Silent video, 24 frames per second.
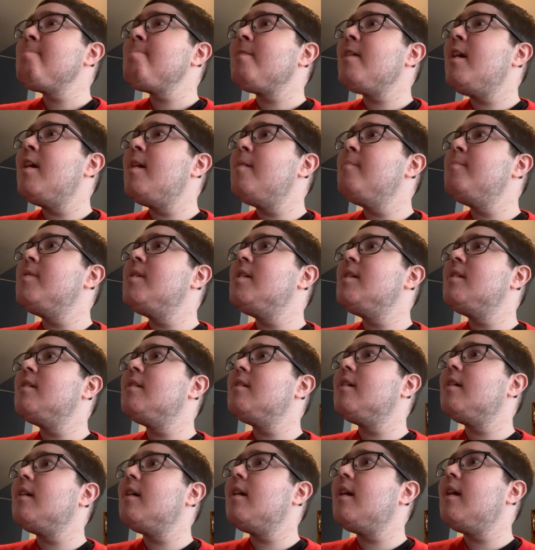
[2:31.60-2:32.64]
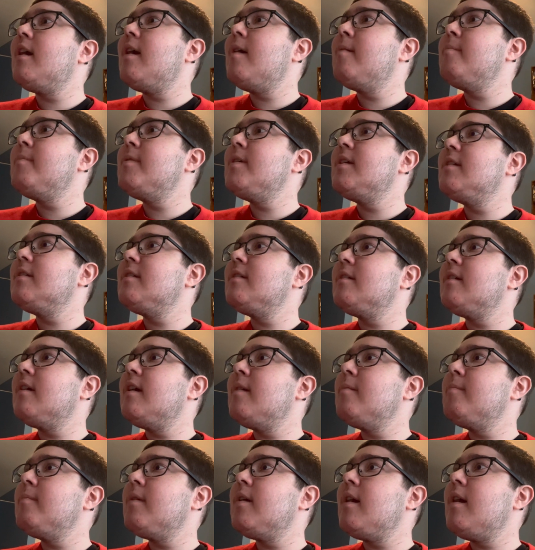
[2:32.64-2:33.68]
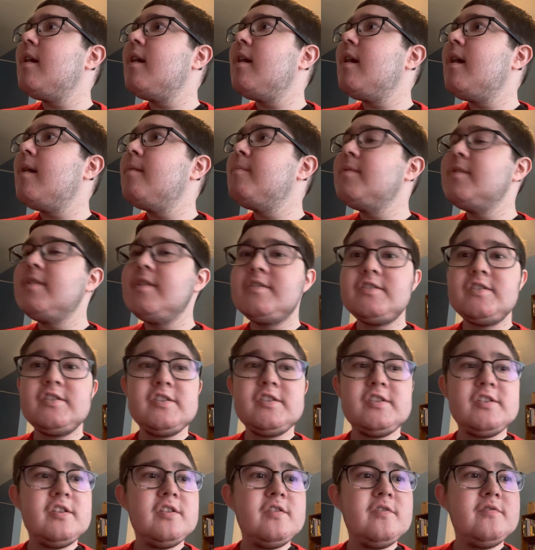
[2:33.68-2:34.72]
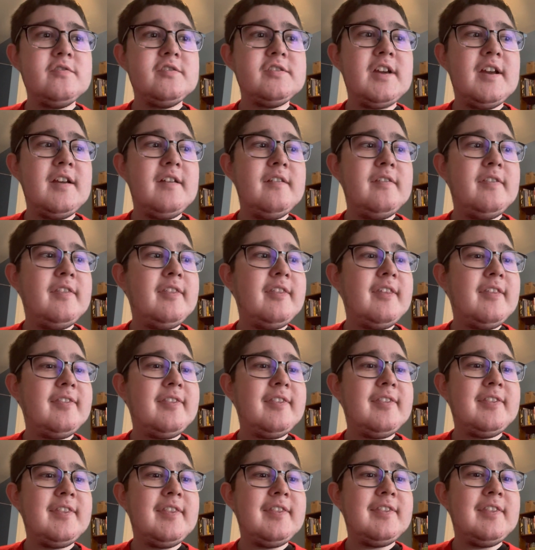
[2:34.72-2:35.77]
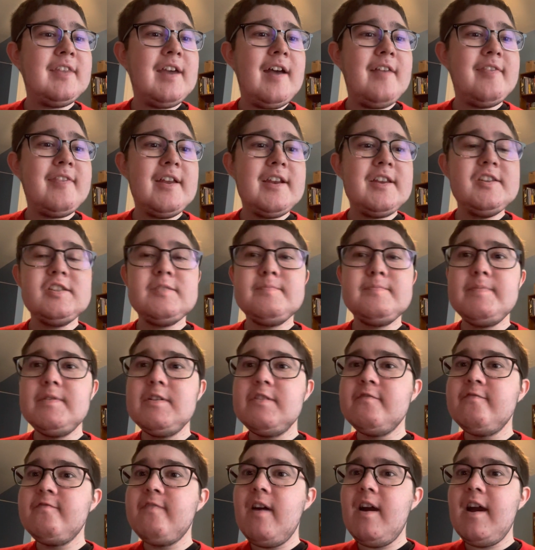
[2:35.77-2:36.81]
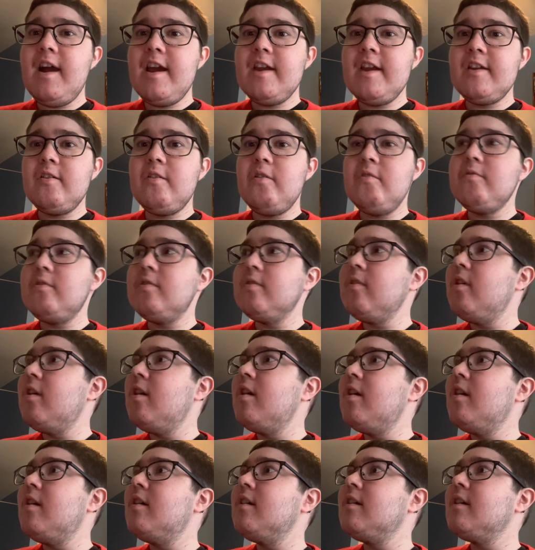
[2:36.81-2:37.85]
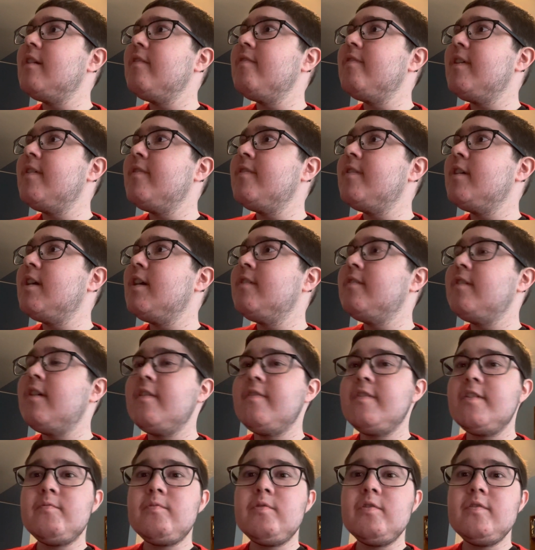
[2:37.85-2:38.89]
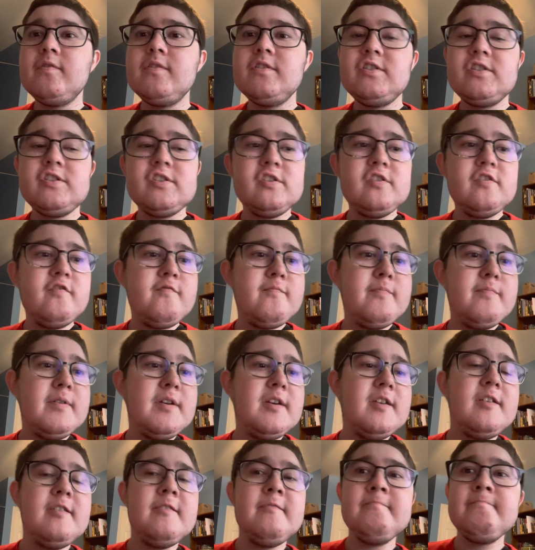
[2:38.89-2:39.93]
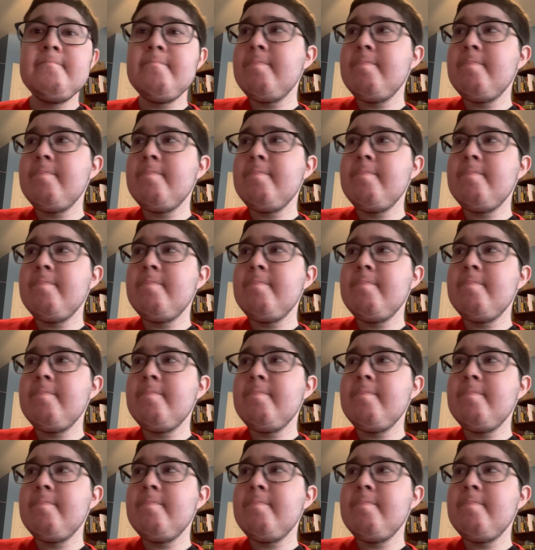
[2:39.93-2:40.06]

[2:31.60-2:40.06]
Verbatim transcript: I mean, I mean, I, I mean, it just shows that, that that he's been fine all along, and and and, they really should have been